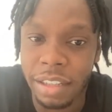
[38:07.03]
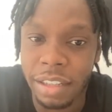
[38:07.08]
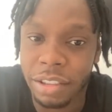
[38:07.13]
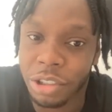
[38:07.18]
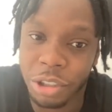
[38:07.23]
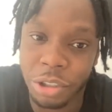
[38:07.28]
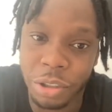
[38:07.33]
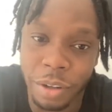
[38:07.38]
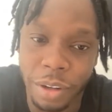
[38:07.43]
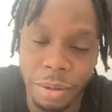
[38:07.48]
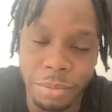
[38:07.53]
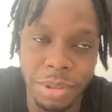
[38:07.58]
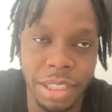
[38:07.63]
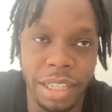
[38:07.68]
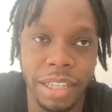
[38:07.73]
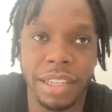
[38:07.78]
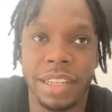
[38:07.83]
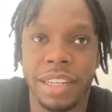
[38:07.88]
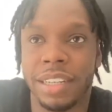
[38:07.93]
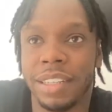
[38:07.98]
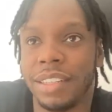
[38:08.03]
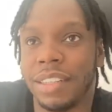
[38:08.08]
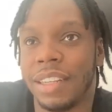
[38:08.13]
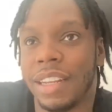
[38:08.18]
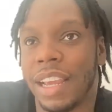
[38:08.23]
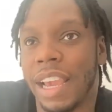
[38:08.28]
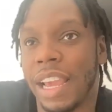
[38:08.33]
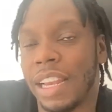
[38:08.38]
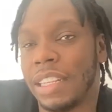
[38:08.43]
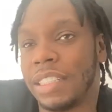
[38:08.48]
Do you know what I'm saying? And
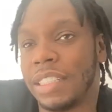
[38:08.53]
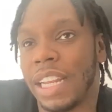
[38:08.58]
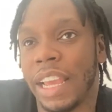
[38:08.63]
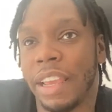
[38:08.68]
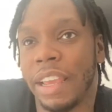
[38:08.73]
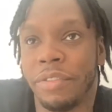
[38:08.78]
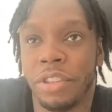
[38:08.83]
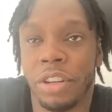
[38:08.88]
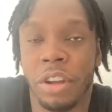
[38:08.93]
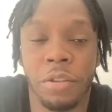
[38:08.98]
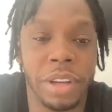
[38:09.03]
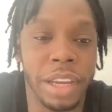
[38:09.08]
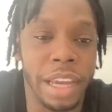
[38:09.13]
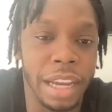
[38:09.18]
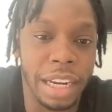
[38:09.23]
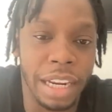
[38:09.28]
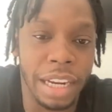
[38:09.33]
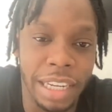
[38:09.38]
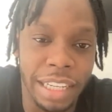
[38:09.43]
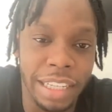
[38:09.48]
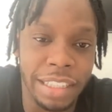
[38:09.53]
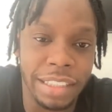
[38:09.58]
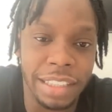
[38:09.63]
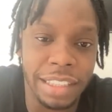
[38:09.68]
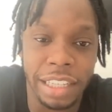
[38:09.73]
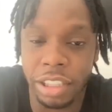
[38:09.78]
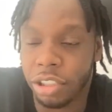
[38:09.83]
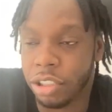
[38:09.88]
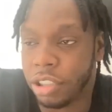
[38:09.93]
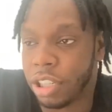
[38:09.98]
it's like, if you don't get clean,
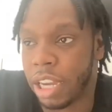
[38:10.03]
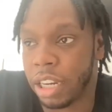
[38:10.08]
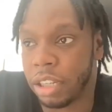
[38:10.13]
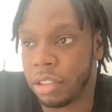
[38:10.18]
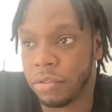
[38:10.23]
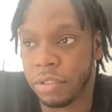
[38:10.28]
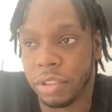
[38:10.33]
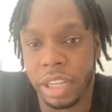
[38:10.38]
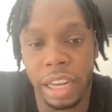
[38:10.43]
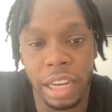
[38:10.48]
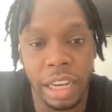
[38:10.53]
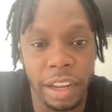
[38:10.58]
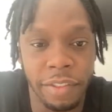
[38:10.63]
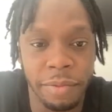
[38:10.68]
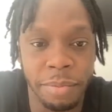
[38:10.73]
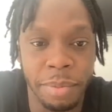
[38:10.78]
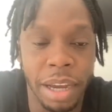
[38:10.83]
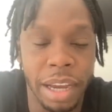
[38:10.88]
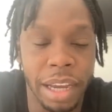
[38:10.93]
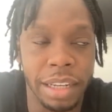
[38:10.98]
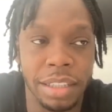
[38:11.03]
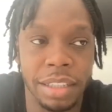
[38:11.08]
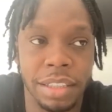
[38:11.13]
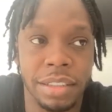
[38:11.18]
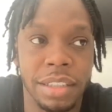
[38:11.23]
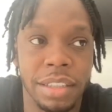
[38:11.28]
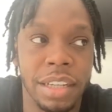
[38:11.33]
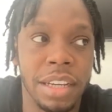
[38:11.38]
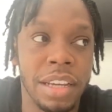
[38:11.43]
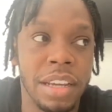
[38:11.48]
then you kind of get left behind. And
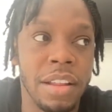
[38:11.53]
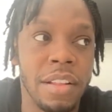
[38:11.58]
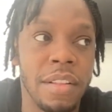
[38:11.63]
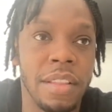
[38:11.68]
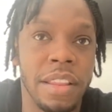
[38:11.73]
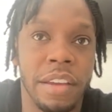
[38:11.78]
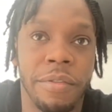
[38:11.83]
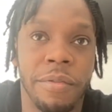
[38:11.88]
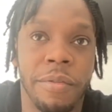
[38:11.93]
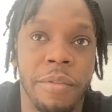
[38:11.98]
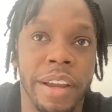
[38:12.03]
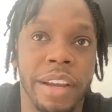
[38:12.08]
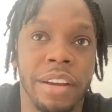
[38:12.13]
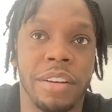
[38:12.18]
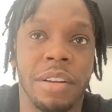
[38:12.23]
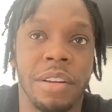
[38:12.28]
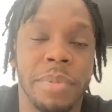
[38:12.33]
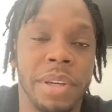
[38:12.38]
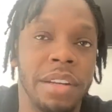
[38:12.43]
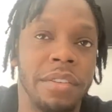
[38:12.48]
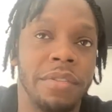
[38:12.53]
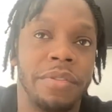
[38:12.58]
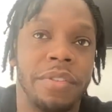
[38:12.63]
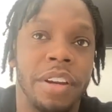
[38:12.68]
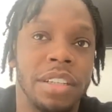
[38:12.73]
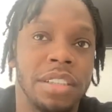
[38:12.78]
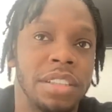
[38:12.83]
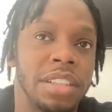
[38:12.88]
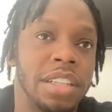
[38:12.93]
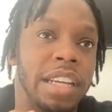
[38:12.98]
if we're going to be the
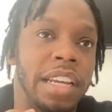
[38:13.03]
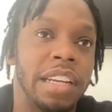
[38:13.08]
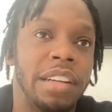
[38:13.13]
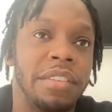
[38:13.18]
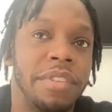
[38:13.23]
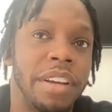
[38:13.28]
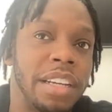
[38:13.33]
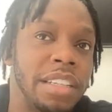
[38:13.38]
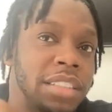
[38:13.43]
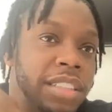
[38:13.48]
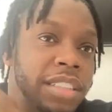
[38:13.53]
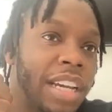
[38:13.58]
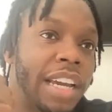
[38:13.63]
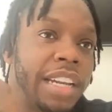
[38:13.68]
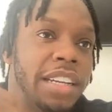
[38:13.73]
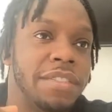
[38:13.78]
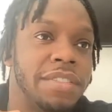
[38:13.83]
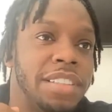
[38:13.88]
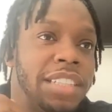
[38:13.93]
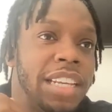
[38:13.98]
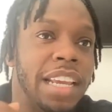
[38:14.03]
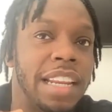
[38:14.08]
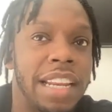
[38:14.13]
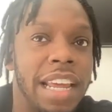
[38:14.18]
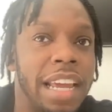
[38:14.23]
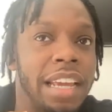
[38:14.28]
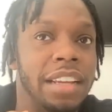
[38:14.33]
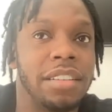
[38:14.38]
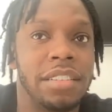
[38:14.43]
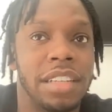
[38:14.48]
first, the innovators, to kind of set
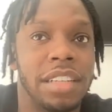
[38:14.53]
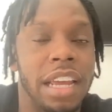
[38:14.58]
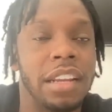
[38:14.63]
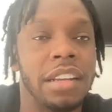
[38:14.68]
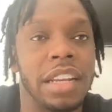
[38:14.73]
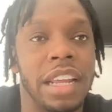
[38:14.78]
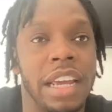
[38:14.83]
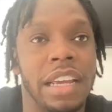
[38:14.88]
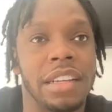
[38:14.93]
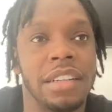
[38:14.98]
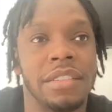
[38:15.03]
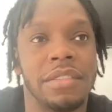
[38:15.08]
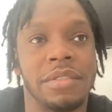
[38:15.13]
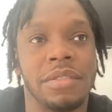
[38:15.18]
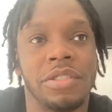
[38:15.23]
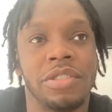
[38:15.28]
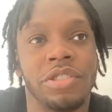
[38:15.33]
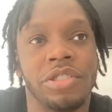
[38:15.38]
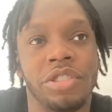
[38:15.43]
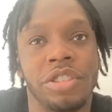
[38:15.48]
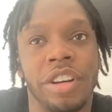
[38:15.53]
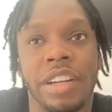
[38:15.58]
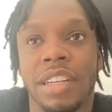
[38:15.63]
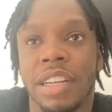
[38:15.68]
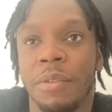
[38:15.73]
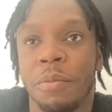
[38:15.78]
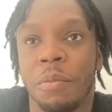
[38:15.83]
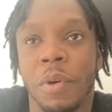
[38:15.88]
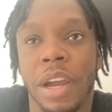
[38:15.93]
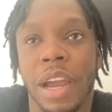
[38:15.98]
that trend,
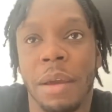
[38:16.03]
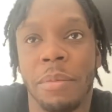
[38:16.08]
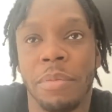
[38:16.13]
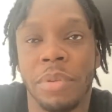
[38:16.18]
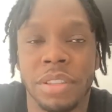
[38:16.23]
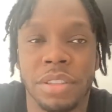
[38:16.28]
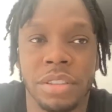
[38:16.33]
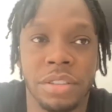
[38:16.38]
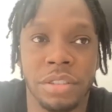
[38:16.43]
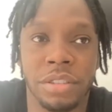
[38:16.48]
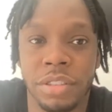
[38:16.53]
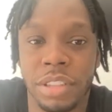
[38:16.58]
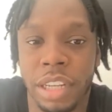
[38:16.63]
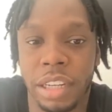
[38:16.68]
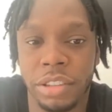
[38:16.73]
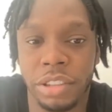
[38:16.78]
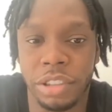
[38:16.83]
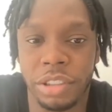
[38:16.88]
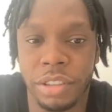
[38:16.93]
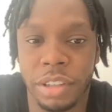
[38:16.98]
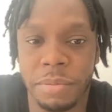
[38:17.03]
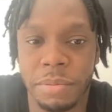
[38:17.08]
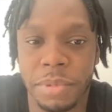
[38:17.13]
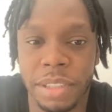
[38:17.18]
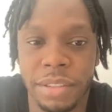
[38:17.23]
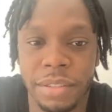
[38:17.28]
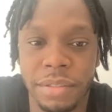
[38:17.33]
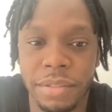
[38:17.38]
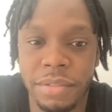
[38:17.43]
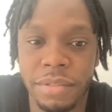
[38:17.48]
then we're happy to do that. Do you know what I
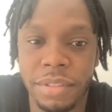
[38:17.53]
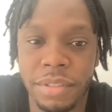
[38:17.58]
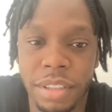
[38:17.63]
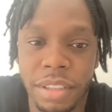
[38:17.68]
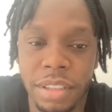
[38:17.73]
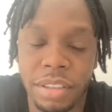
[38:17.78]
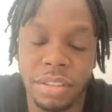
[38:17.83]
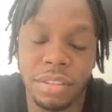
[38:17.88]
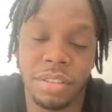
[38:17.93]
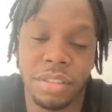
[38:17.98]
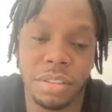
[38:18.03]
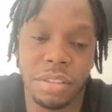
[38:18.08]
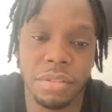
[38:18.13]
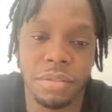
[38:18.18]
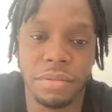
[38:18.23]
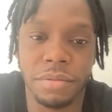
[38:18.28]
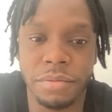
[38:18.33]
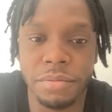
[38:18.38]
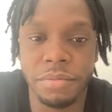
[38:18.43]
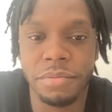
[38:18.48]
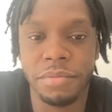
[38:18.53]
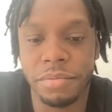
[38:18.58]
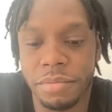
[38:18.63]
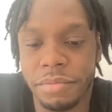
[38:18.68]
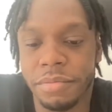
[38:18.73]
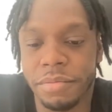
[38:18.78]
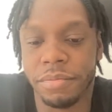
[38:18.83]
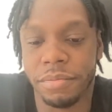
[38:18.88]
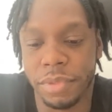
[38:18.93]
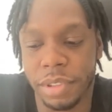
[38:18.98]
mean? So
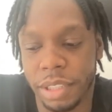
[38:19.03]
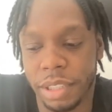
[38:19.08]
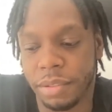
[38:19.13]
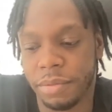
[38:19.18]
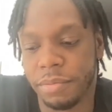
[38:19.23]
yeah.